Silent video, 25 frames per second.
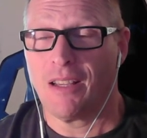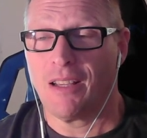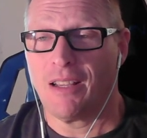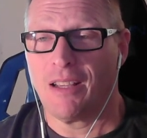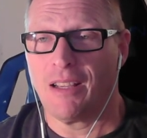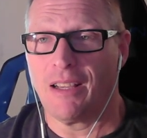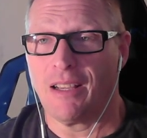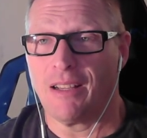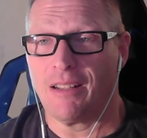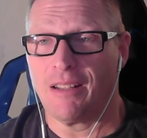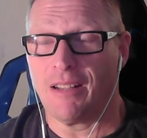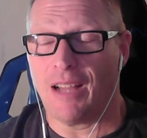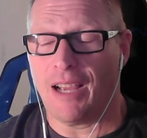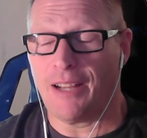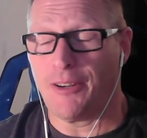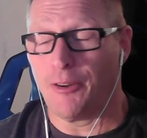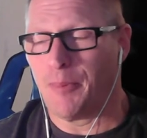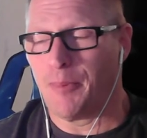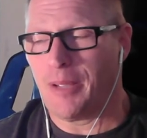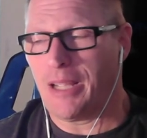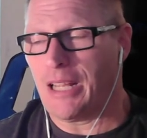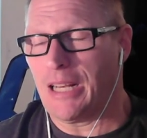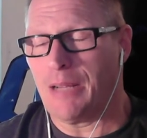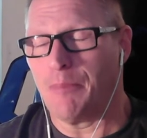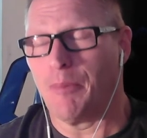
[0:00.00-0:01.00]
And I don't
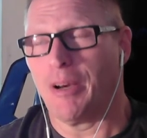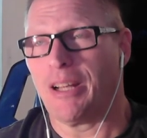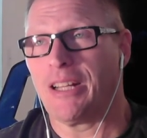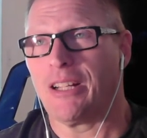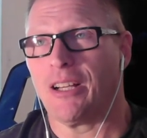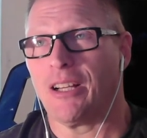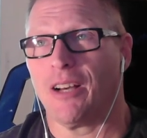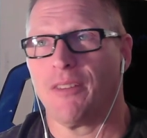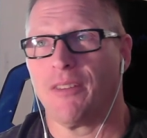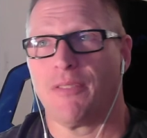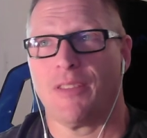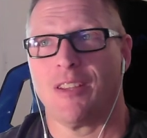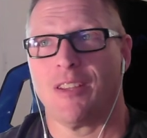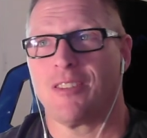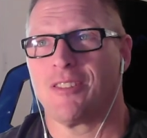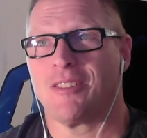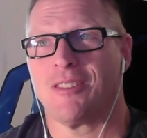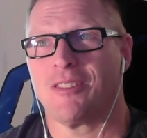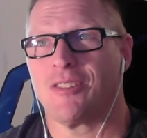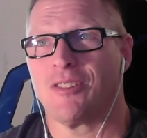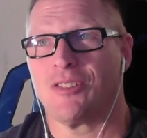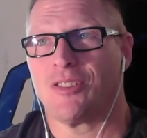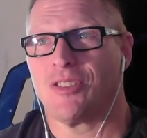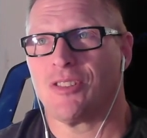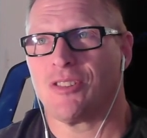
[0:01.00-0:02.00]
make any money off this.
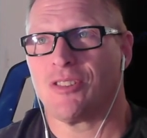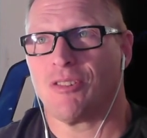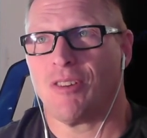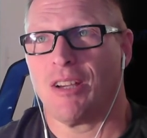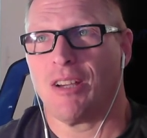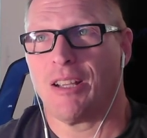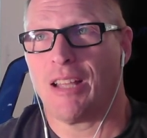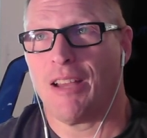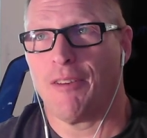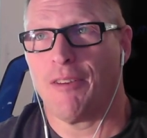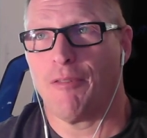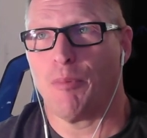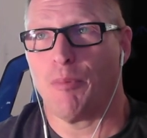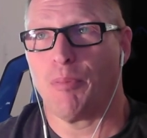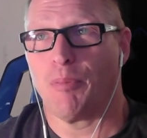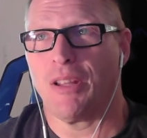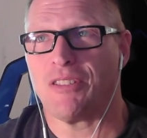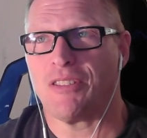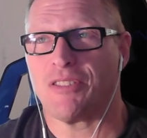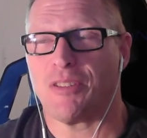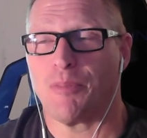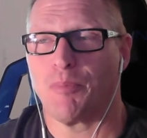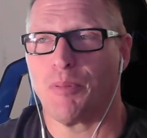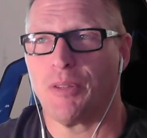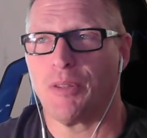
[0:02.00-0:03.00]
This is just so I have a
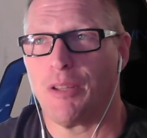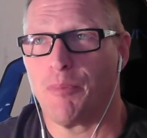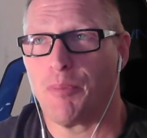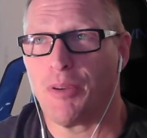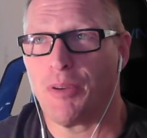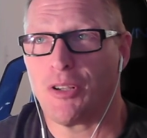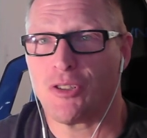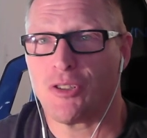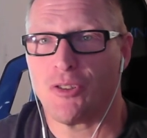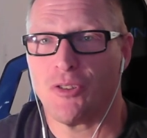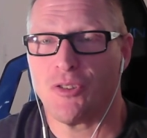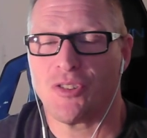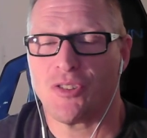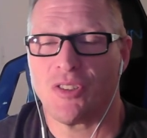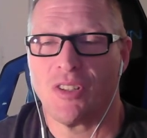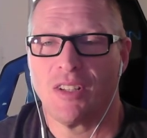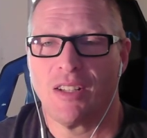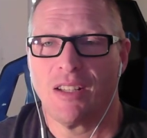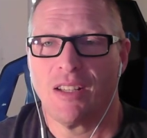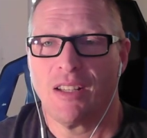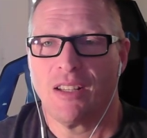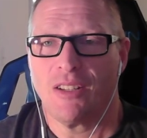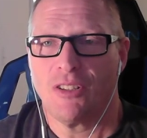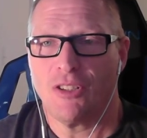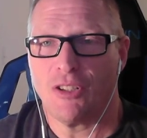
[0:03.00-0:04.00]
place to put the pictures.
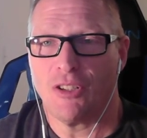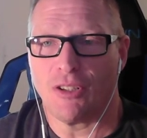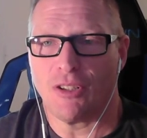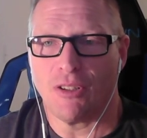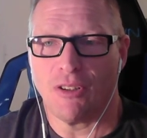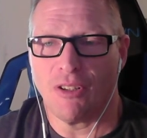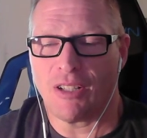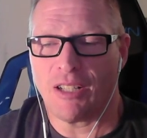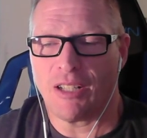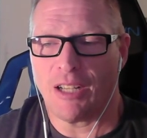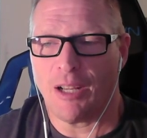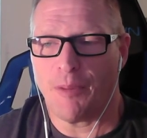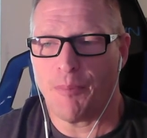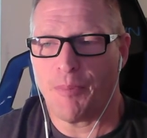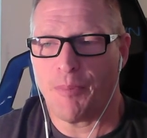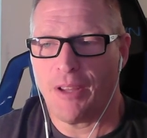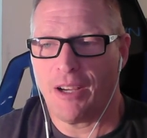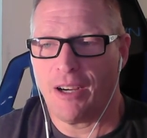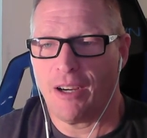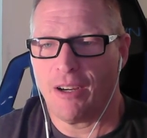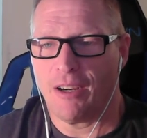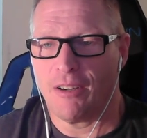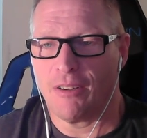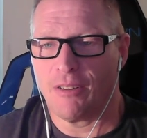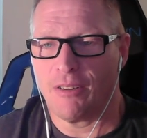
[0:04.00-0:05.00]
You can look it up
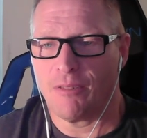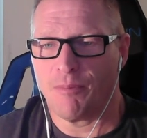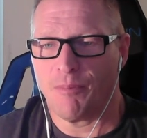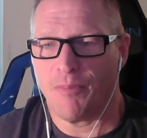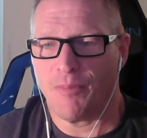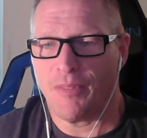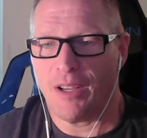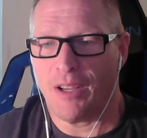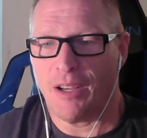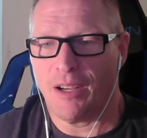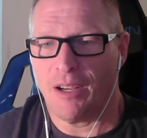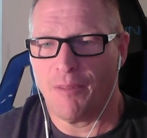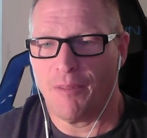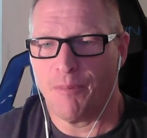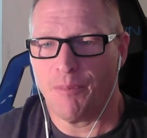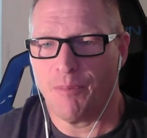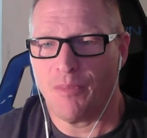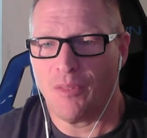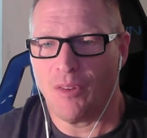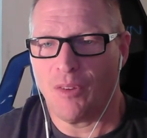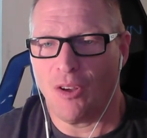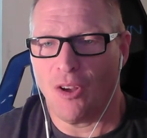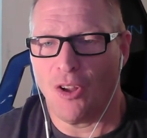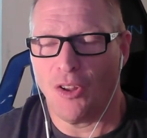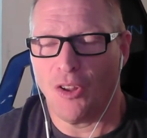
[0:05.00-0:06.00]
there. Uh,
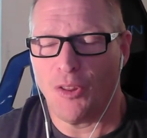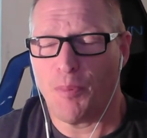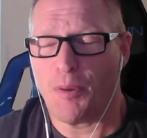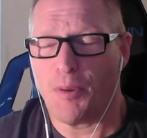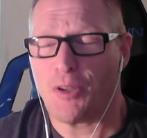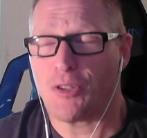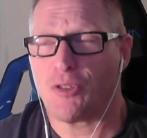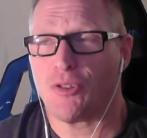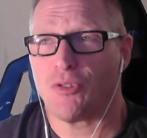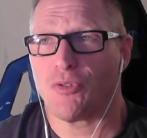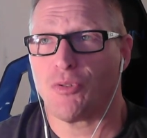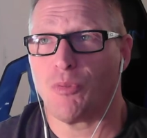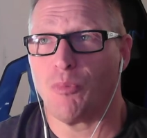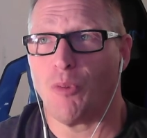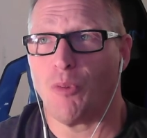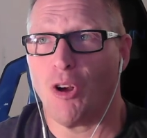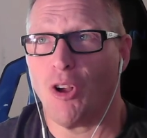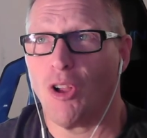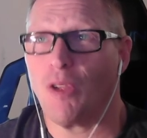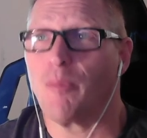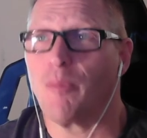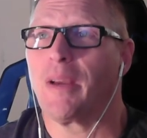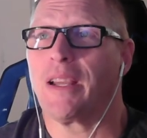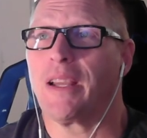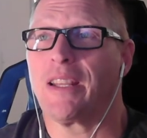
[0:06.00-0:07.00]
all the pictures from
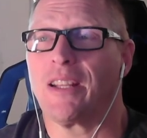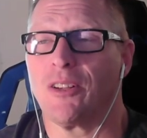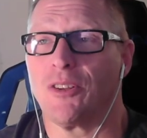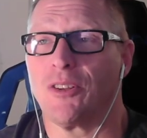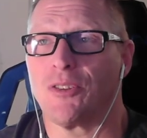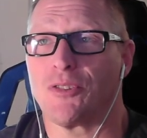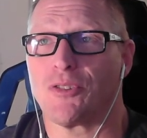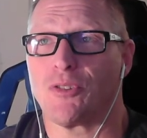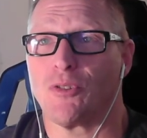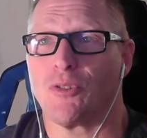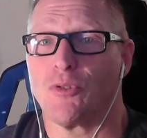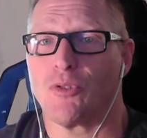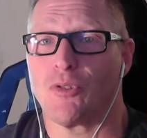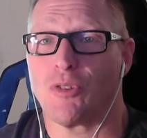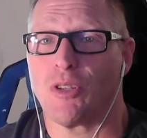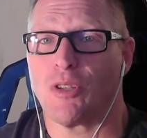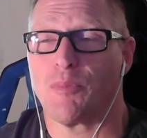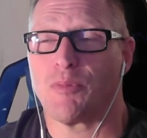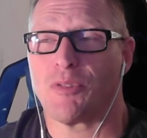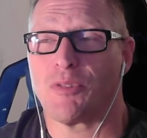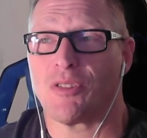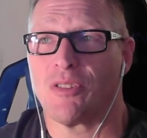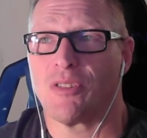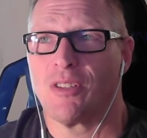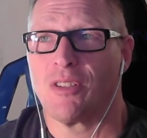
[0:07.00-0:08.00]
all my Yellowstone
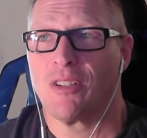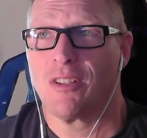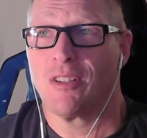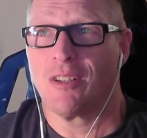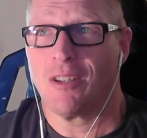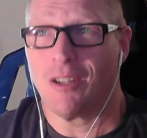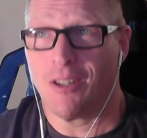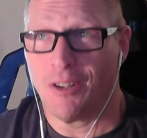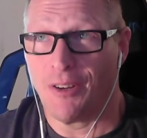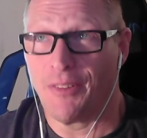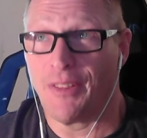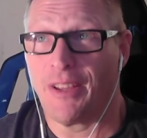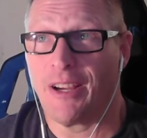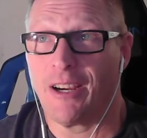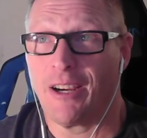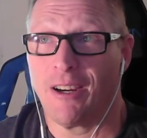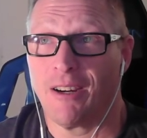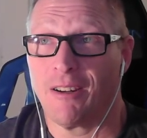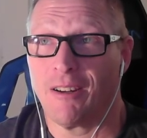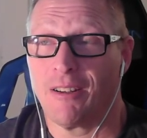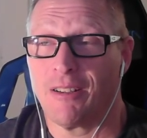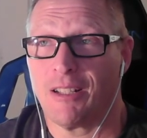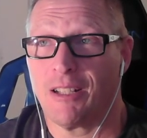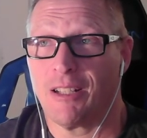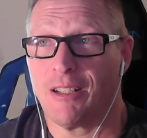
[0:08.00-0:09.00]
trips are
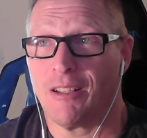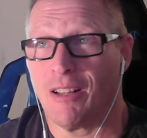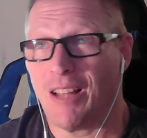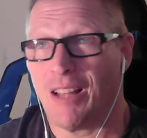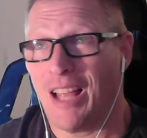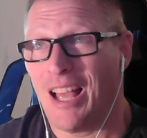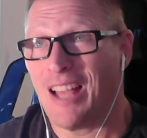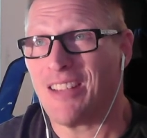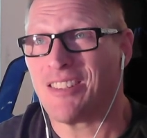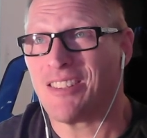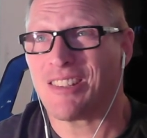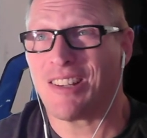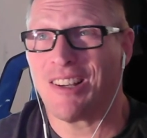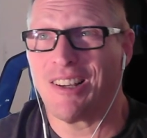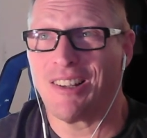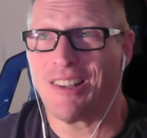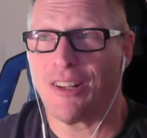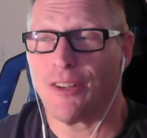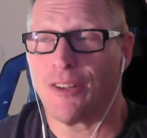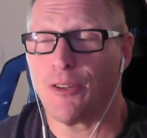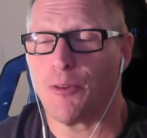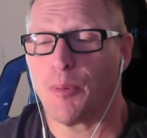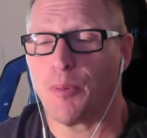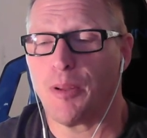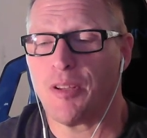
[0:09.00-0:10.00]
there in Alaska and
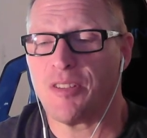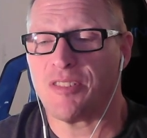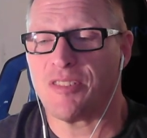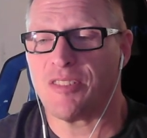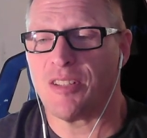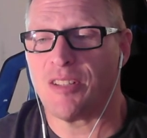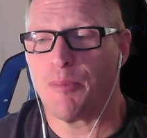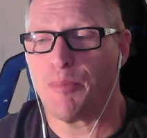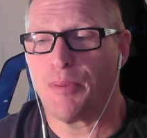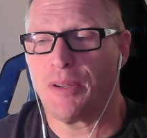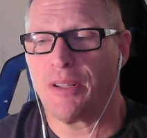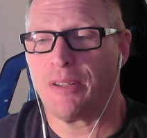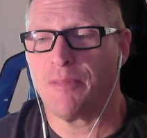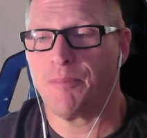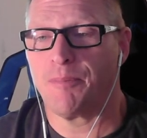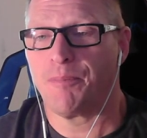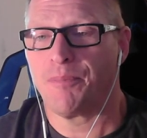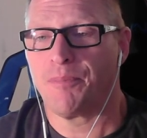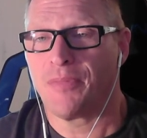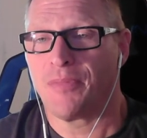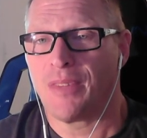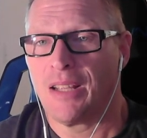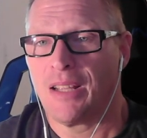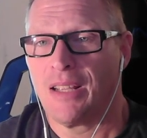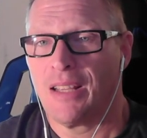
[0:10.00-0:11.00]
other places I've been.
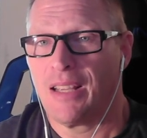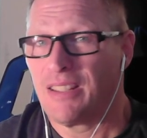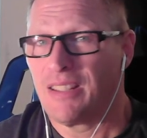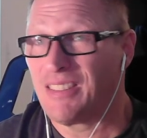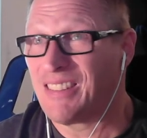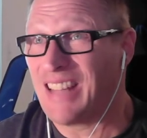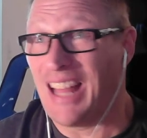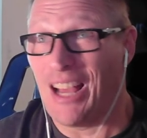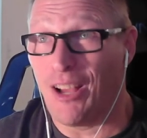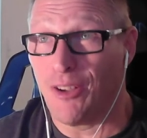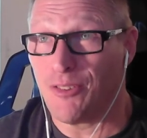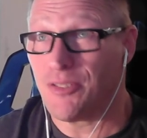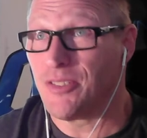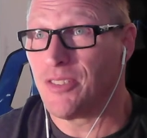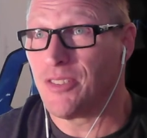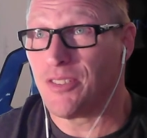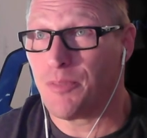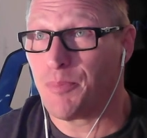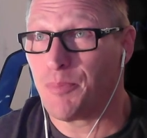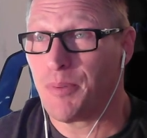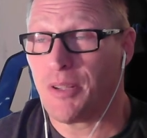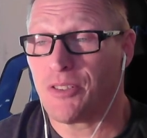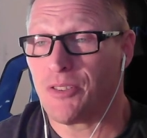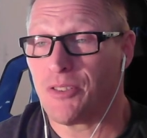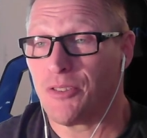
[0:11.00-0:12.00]
Thousands
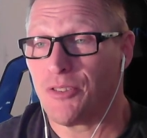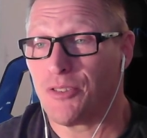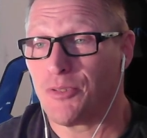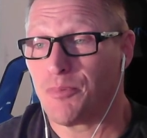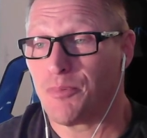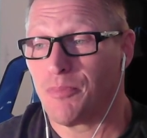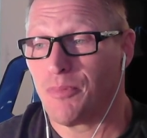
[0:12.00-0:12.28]
of pictures.